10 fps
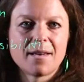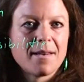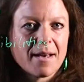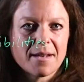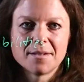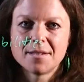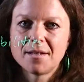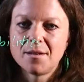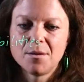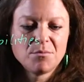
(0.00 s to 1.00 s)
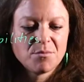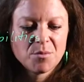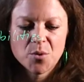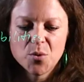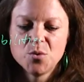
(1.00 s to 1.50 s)
gotta tell
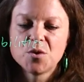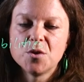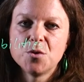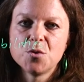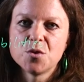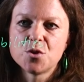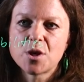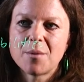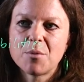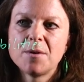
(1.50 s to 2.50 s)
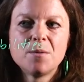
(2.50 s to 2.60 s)
who's going to do the job,